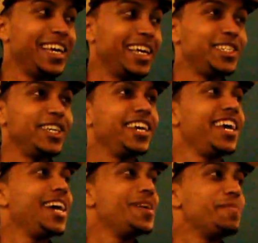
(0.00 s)
it should,
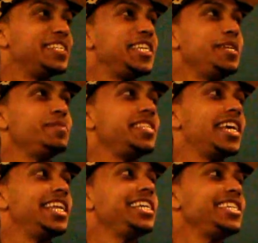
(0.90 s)
my team is
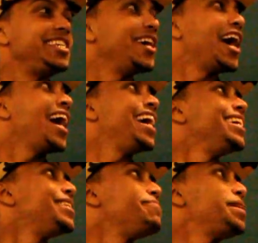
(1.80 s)
here,
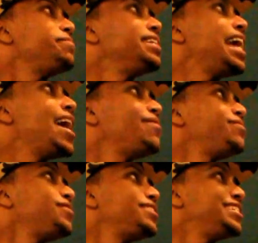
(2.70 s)
they make me
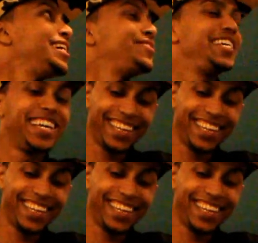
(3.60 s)
laugh,